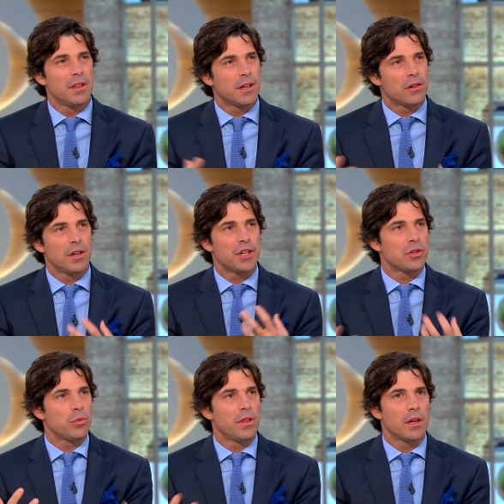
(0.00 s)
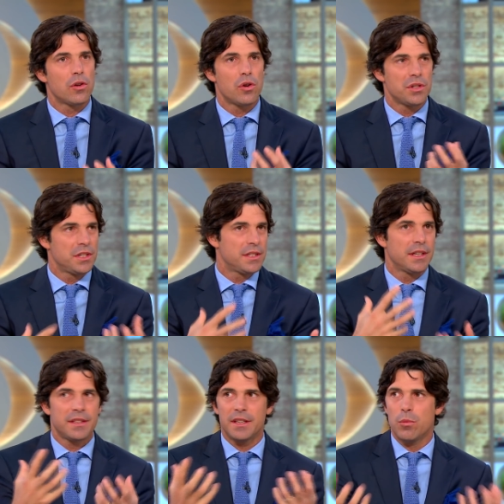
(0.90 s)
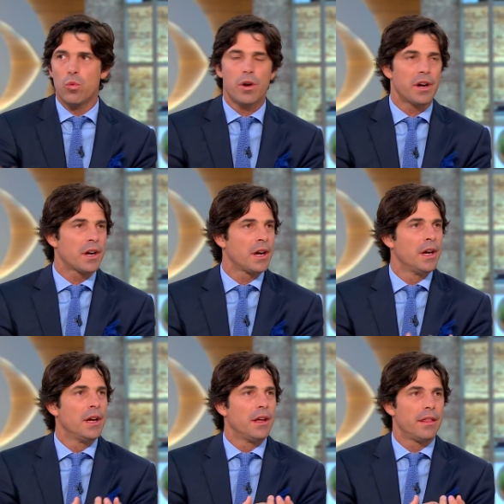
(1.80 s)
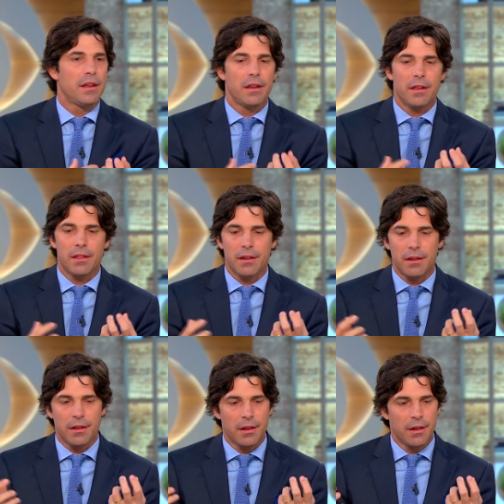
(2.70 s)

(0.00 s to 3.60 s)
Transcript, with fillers: The connection with the horses, the teamwork, yeah. the,